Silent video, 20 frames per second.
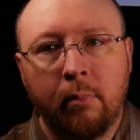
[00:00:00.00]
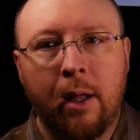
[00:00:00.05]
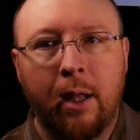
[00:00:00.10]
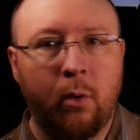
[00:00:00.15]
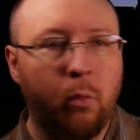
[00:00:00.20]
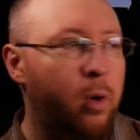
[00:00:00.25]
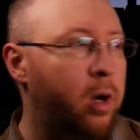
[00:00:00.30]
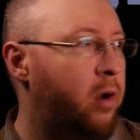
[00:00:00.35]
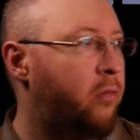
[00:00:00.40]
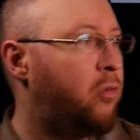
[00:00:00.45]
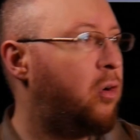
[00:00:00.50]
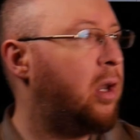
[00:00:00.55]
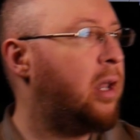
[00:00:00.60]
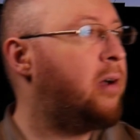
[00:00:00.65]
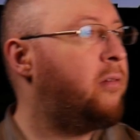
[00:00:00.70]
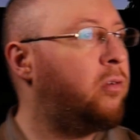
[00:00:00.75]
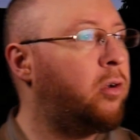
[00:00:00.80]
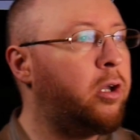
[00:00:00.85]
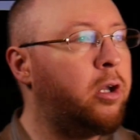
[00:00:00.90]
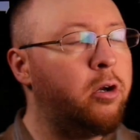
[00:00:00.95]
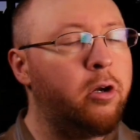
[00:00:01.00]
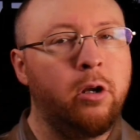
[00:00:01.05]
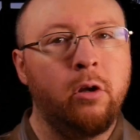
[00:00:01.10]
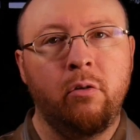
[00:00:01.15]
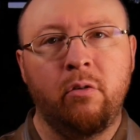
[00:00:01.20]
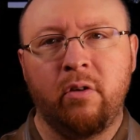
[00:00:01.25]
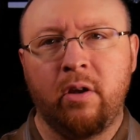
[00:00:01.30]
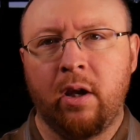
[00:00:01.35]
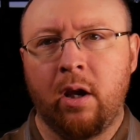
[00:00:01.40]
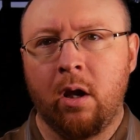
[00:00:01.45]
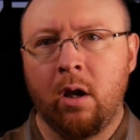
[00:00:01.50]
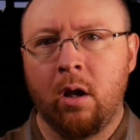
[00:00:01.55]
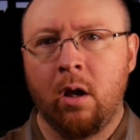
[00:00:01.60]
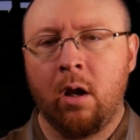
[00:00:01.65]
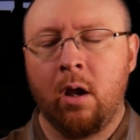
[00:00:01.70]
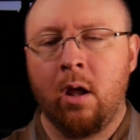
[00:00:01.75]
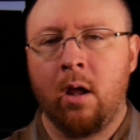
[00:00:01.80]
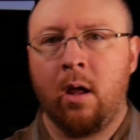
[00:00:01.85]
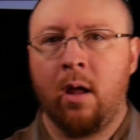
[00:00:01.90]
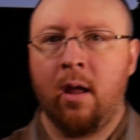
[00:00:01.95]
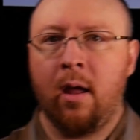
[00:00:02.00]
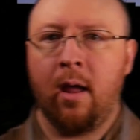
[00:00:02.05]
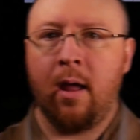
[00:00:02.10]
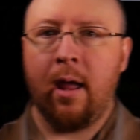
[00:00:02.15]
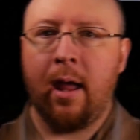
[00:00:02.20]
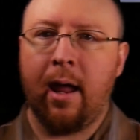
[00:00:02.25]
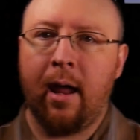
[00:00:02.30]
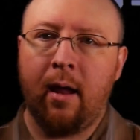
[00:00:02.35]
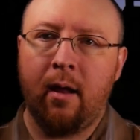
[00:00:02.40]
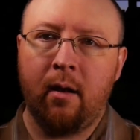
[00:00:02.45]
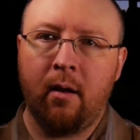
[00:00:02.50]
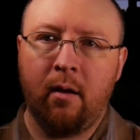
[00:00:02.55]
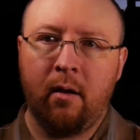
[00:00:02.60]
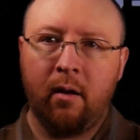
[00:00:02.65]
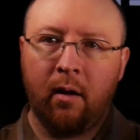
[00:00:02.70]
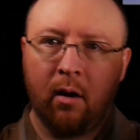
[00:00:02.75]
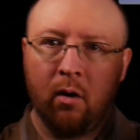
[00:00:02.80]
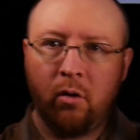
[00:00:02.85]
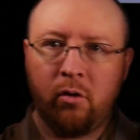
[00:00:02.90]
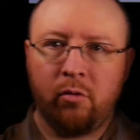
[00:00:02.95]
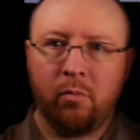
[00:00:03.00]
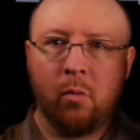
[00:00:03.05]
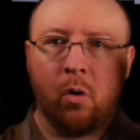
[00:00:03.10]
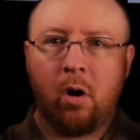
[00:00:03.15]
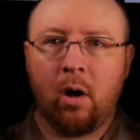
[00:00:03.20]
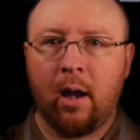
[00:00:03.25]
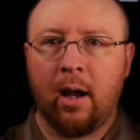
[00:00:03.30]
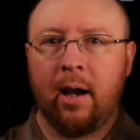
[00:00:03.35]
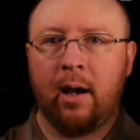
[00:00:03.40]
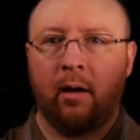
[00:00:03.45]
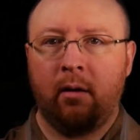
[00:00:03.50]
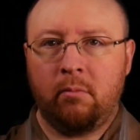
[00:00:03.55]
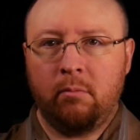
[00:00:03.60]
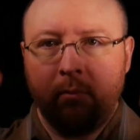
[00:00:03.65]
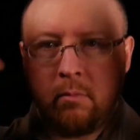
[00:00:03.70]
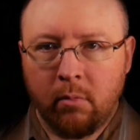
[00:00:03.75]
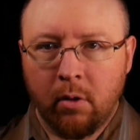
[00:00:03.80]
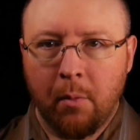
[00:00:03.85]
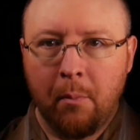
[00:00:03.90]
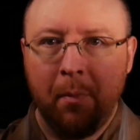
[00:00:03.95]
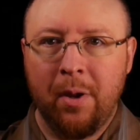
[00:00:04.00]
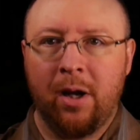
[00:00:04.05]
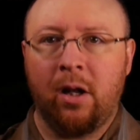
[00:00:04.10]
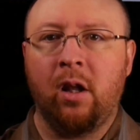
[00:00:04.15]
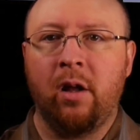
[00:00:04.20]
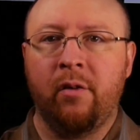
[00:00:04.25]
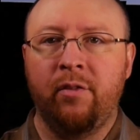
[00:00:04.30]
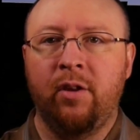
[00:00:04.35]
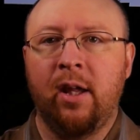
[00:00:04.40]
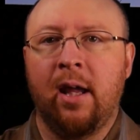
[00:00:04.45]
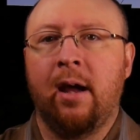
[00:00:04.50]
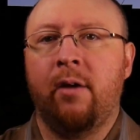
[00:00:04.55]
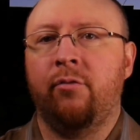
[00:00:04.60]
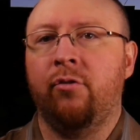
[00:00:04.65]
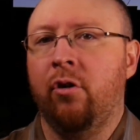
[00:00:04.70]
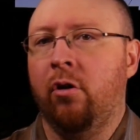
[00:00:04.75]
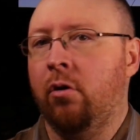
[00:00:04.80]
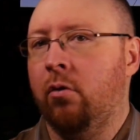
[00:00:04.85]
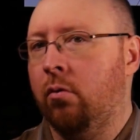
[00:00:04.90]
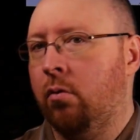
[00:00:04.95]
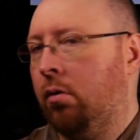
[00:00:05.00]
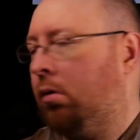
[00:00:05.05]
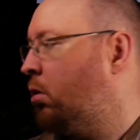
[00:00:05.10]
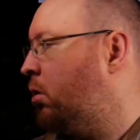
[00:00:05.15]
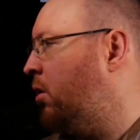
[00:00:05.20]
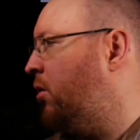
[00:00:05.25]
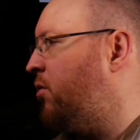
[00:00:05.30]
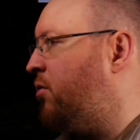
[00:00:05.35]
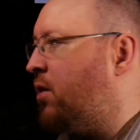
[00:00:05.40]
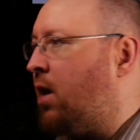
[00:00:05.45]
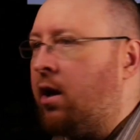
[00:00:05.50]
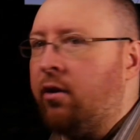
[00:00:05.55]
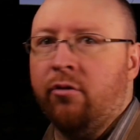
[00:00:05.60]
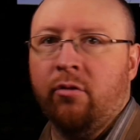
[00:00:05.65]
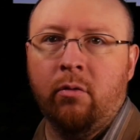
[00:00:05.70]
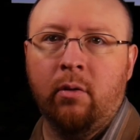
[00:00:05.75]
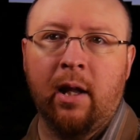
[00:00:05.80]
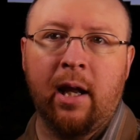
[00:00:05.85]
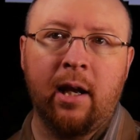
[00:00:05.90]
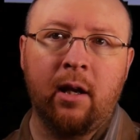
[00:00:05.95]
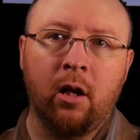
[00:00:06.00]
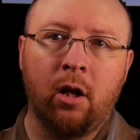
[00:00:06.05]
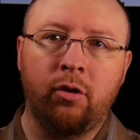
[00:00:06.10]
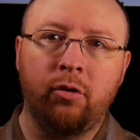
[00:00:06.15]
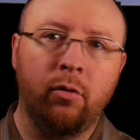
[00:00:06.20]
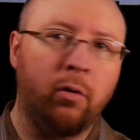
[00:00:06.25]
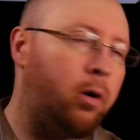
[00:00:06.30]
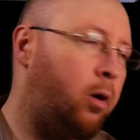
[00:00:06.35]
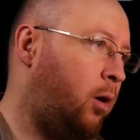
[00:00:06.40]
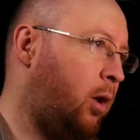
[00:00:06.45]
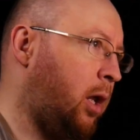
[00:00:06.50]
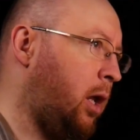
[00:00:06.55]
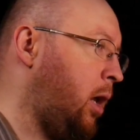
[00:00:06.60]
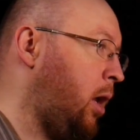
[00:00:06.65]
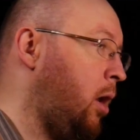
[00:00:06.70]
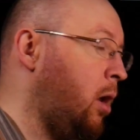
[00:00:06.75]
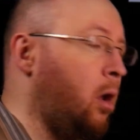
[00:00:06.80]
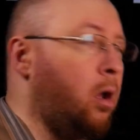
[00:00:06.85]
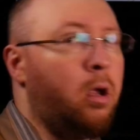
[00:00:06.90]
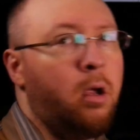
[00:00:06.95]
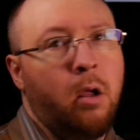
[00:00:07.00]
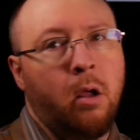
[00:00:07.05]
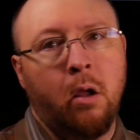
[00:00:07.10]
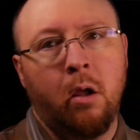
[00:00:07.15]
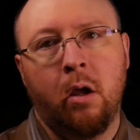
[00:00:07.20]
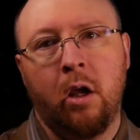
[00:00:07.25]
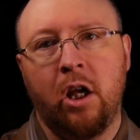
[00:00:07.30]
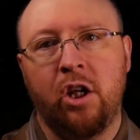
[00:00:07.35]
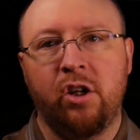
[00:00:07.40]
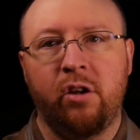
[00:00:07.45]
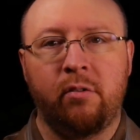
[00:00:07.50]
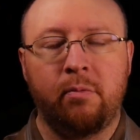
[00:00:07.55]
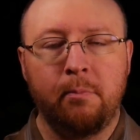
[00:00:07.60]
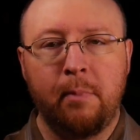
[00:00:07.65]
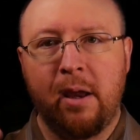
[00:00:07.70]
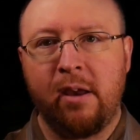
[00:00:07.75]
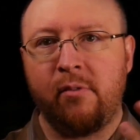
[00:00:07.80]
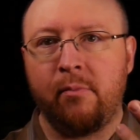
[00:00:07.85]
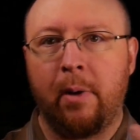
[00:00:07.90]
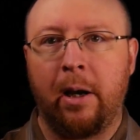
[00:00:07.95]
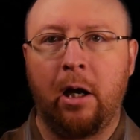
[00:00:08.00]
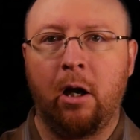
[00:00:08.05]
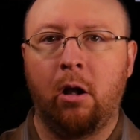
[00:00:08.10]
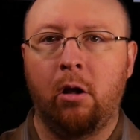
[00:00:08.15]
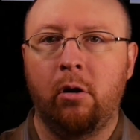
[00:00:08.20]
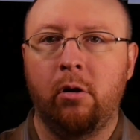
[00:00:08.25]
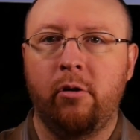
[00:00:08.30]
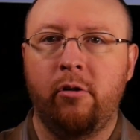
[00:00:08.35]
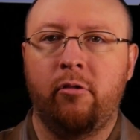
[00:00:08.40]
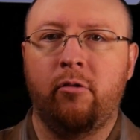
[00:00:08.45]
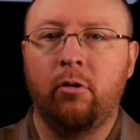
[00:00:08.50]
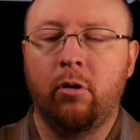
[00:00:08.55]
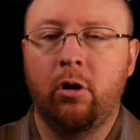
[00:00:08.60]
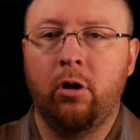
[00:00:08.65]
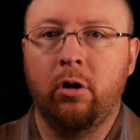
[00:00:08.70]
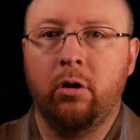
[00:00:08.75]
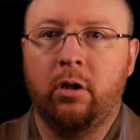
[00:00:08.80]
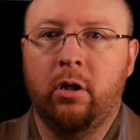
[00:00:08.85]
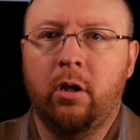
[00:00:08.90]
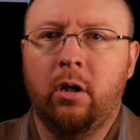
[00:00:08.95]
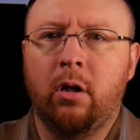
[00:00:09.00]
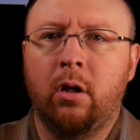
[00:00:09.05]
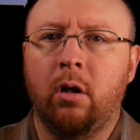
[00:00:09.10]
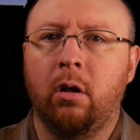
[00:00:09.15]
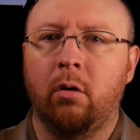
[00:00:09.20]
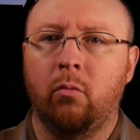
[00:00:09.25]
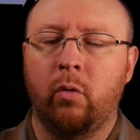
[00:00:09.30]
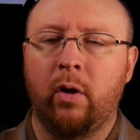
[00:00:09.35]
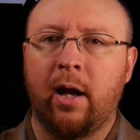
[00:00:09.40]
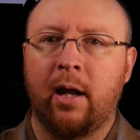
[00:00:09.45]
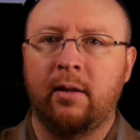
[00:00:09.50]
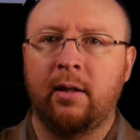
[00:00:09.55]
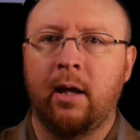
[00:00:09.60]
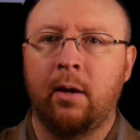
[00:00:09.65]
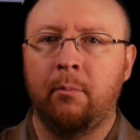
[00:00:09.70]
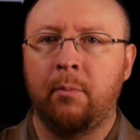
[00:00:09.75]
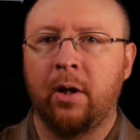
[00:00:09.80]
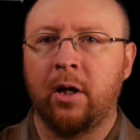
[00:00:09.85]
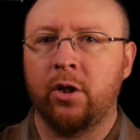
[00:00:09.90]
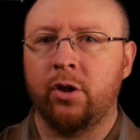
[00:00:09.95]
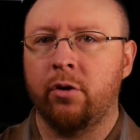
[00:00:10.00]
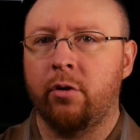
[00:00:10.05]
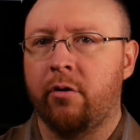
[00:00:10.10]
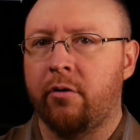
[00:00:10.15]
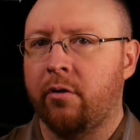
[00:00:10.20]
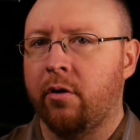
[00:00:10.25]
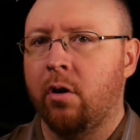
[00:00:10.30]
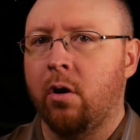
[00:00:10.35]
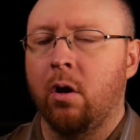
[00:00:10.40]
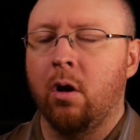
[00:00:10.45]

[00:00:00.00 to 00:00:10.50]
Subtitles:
at whatever level you're using. And it looks more like the middle of the afternoon. It's not too late, not too early. It just makes my colors look good when I take pictures